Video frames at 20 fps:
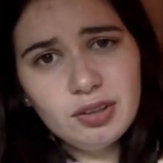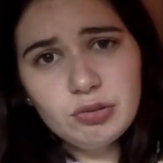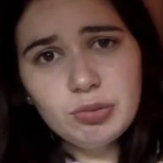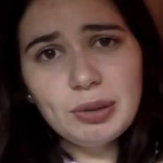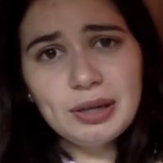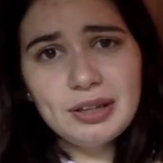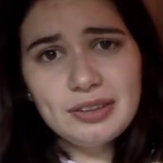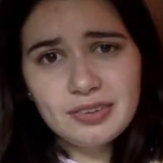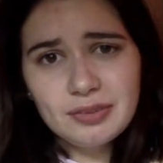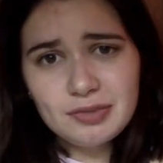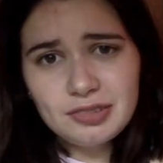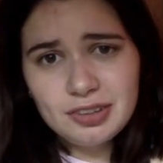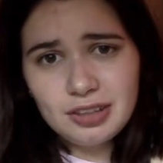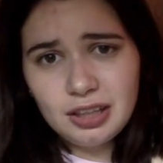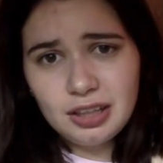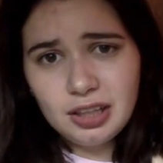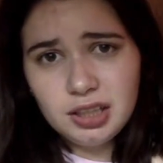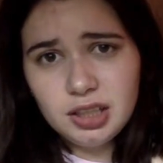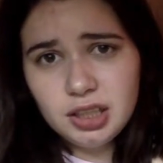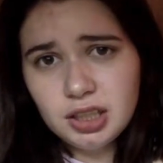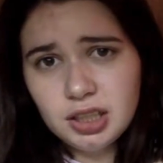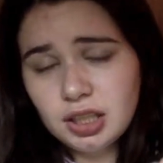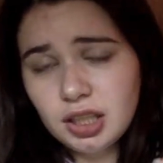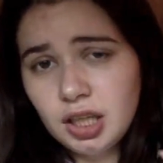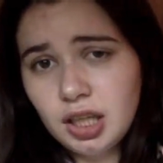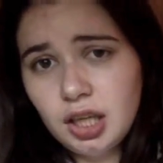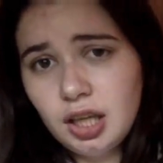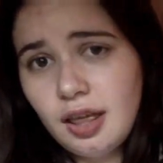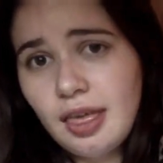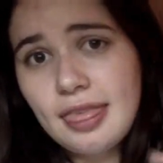2017,
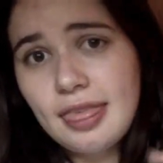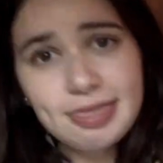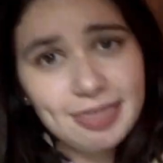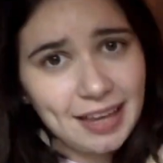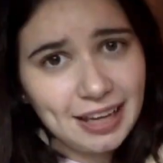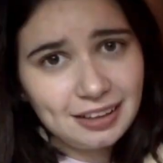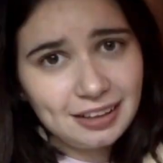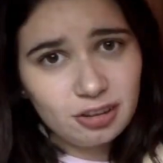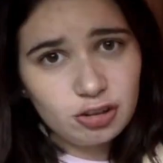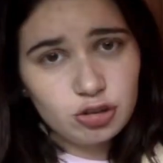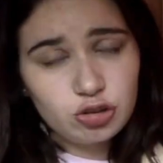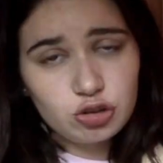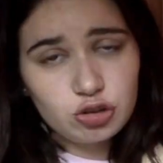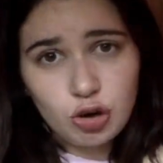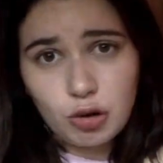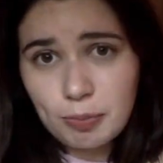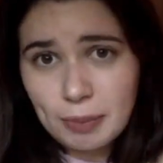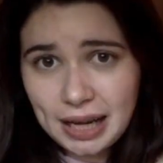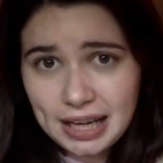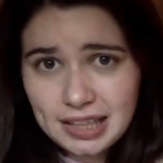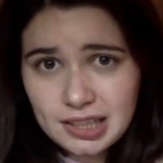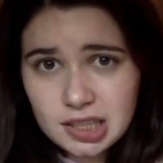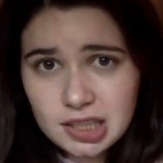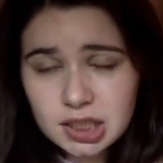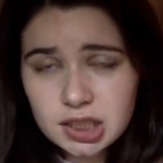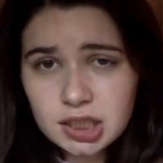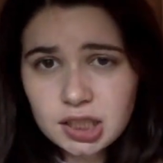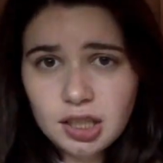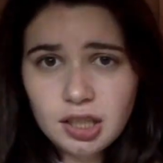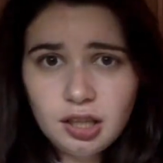thank you so
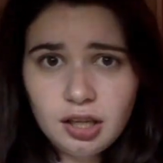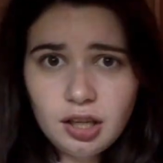much